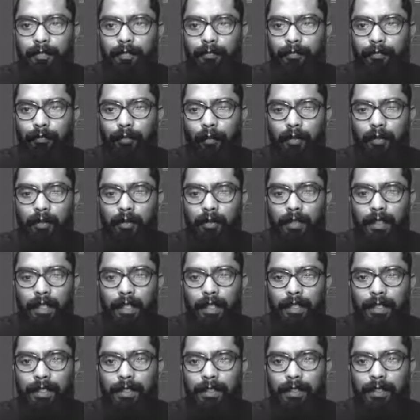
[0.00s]
font
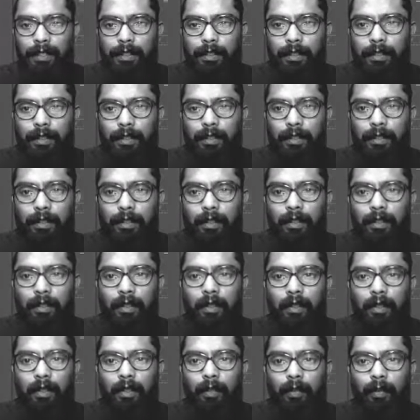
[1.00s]
size,
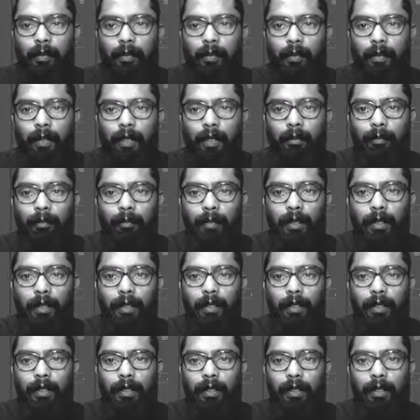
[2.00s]
we can make
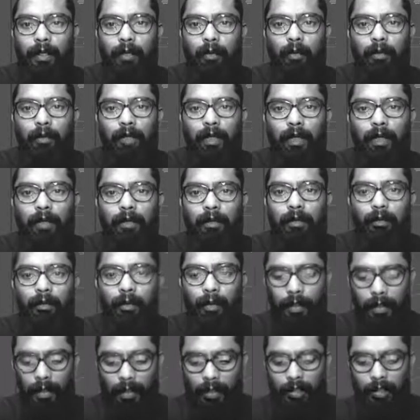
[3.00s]
it a regular,
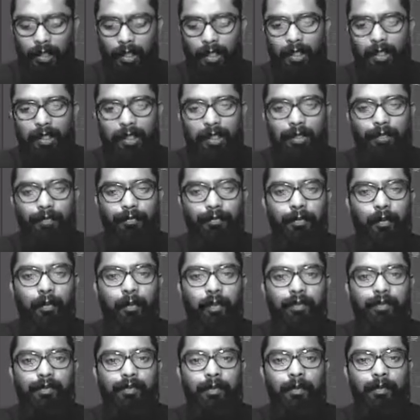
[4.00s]
we can change the
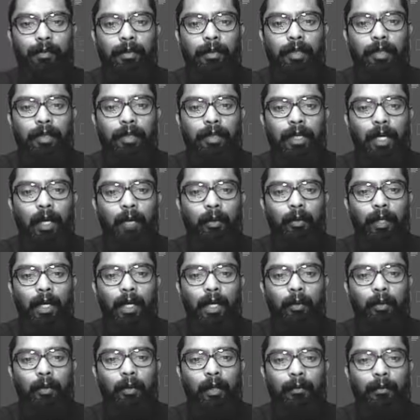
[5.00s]
fonts from here, down
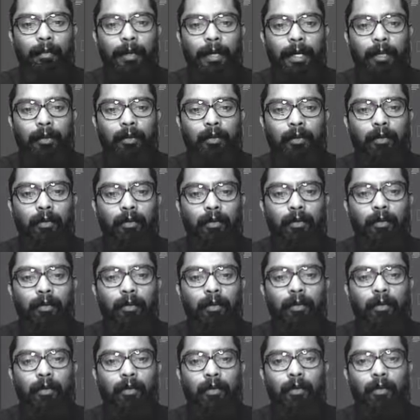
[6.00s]
arrow, up arrow,
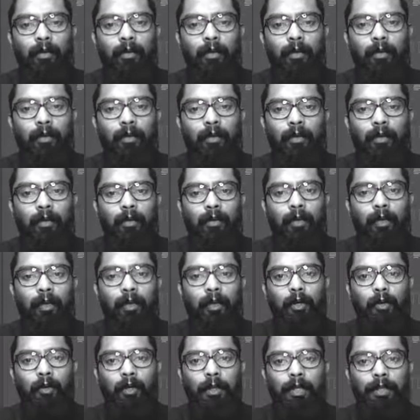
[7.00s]

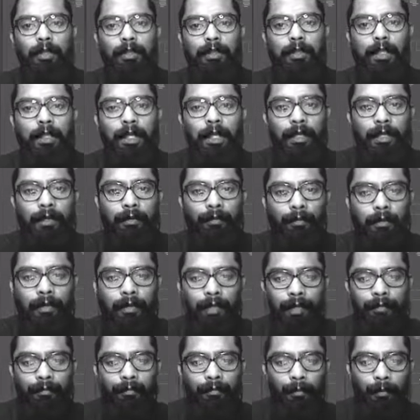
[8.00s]
or you can select
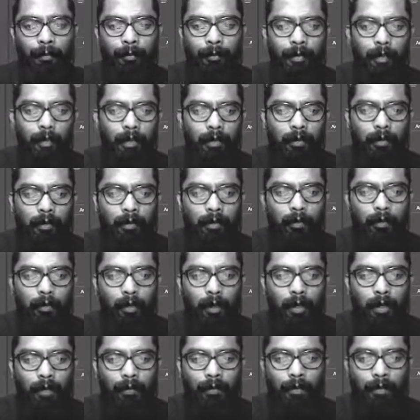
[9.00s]
it from here,
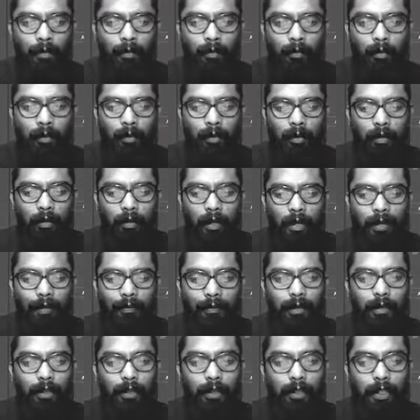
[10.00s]
whatever you want. I
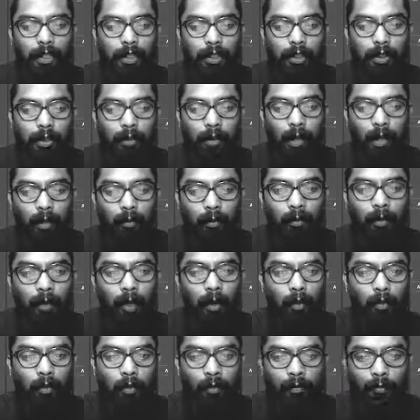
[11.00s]
will teach you how to
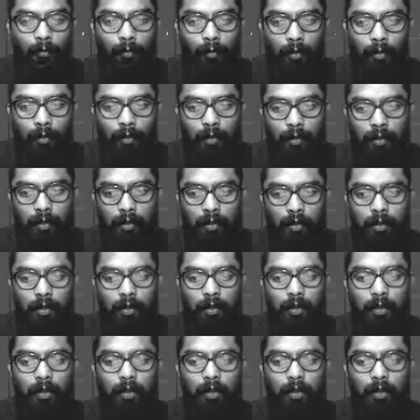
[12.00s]
download fonts.